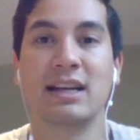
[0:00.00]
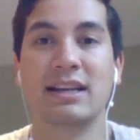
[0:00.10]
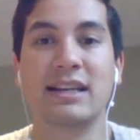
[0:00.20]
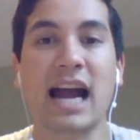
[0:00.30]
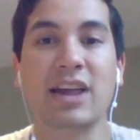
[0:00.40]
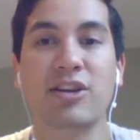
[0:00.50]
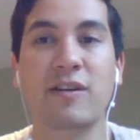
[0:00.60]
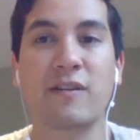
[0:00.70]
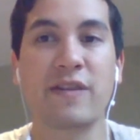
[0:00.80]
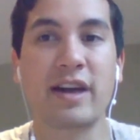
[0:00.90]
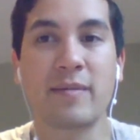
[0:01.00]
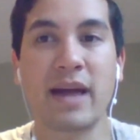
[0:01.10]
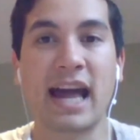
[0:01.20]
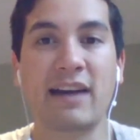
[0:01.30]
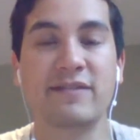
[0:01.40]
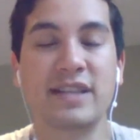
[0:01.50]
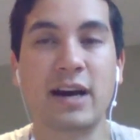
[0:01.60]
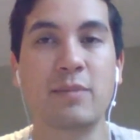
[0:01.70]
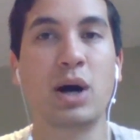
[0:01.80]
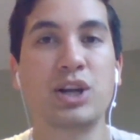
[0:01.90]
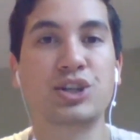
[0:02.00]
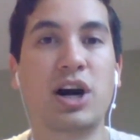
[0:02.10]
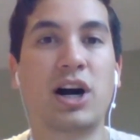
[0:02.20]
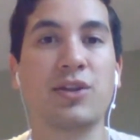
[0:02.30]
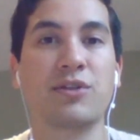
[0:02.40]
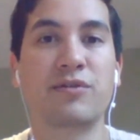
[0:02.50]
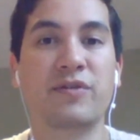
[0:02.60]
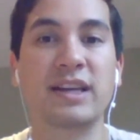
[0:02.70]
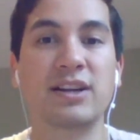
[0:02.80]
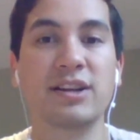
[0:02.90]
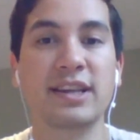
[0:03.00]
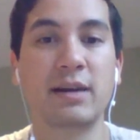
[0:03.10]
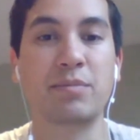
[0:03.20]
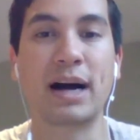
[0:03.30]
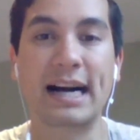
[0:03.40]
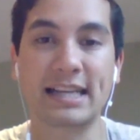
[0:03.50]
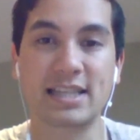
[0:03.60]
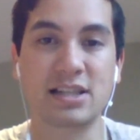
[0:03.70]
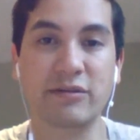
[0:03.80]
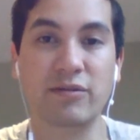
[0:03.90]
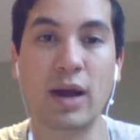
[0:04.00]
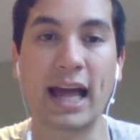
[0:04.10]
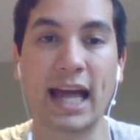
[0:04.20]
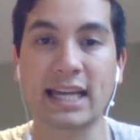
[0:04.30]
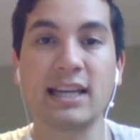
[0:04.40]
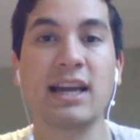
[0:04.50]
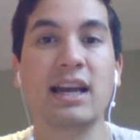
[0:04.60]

Neither of them have done much on the field in a positive way.